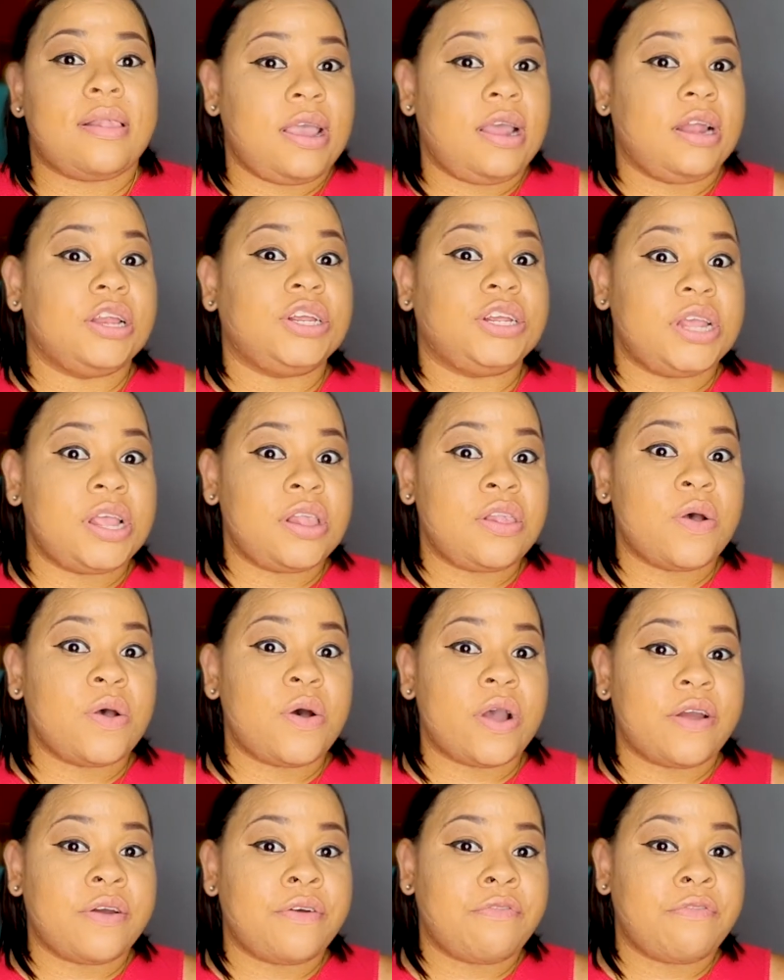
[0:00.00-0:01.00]
English is
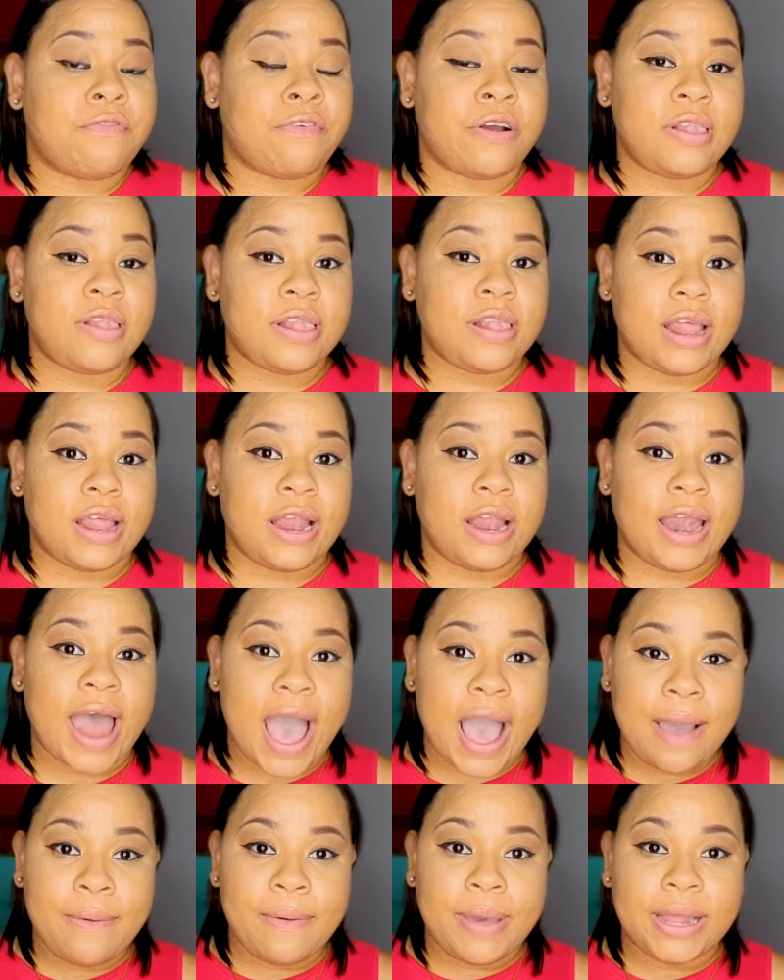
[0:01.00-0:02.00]
our first
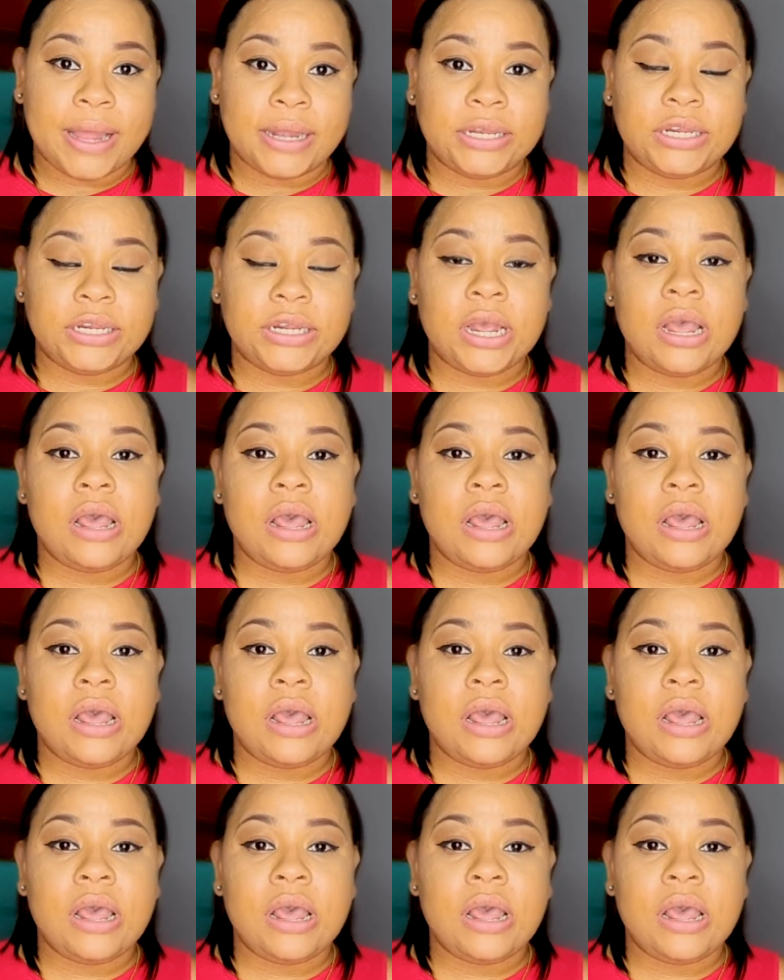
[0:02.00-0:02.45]
language.